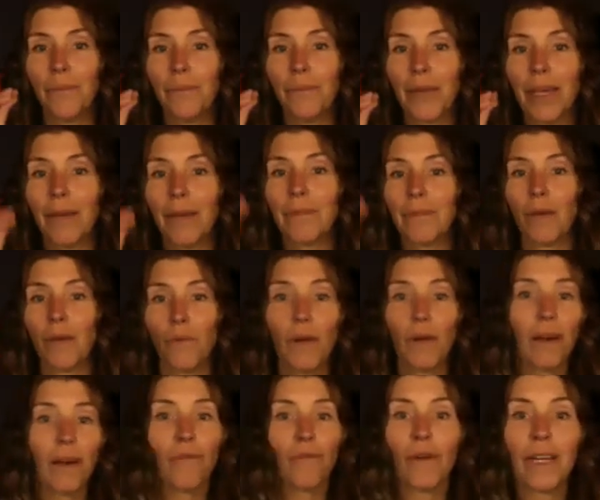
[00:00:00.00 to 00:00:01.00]
becoming
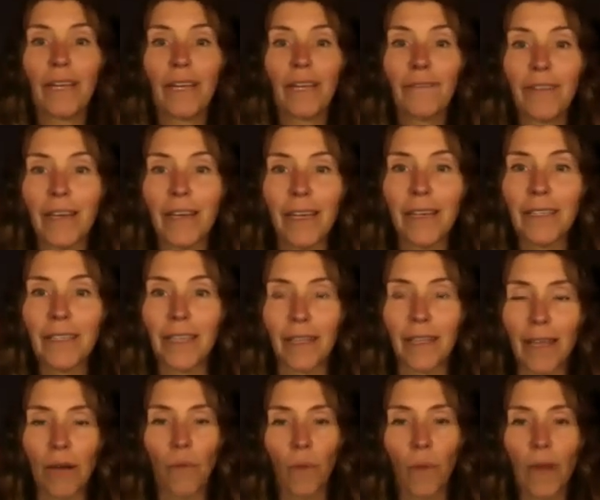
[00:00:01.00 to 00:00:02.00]
aware of what even is it,
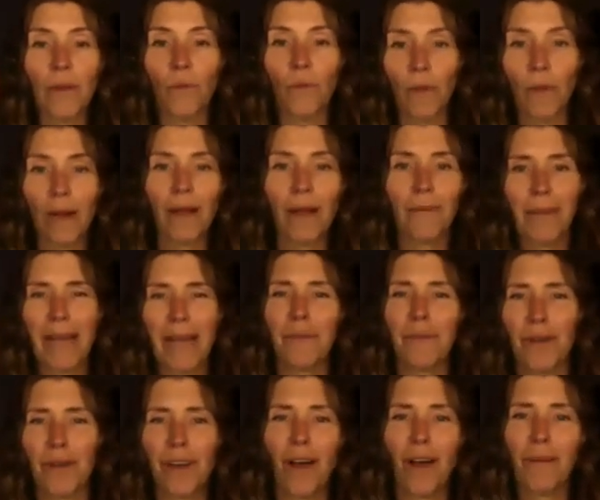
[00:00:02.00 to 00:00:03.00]
like where am I
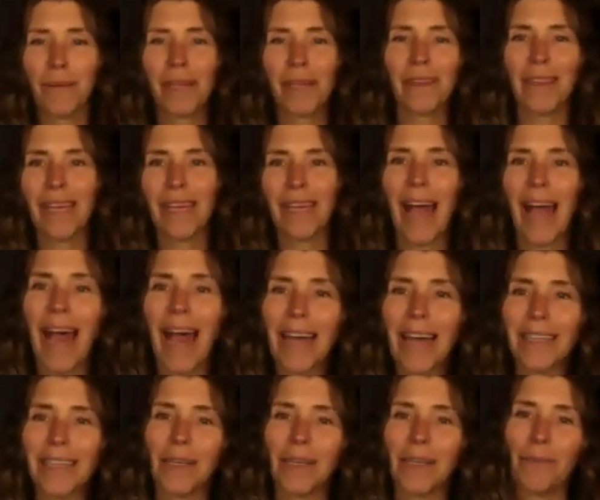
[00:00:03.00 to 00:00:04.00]
predominantly
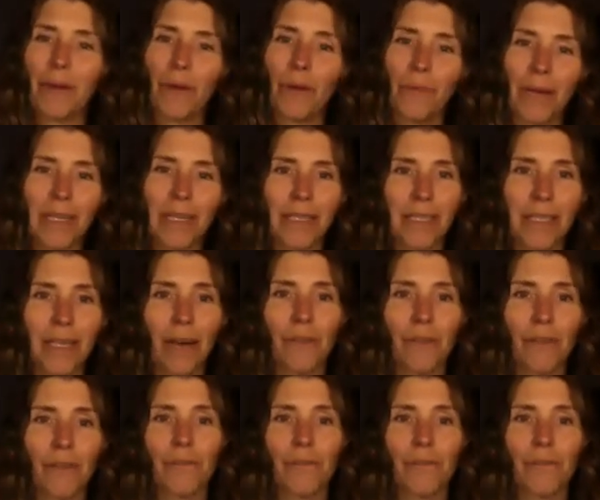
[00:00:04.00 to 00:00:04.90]
at about myself?